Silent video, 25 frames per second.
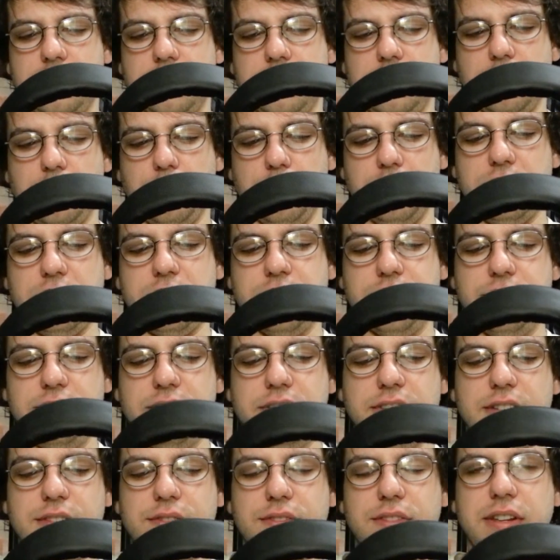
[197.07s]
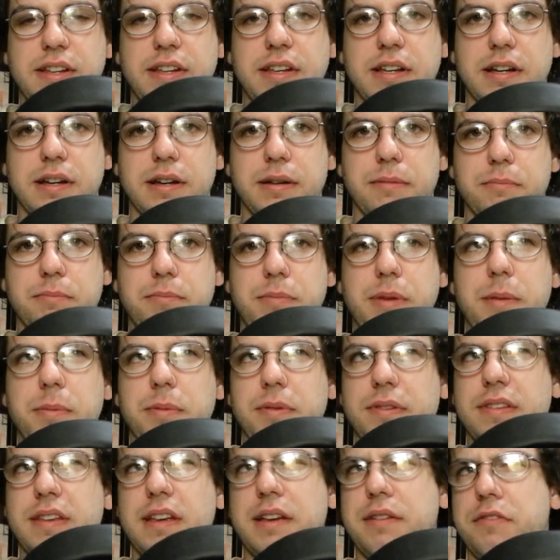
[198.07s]
The old 770, people
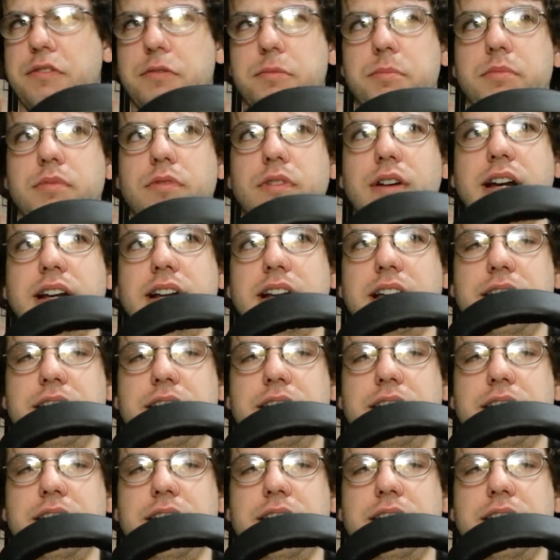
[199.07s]
say it was bright.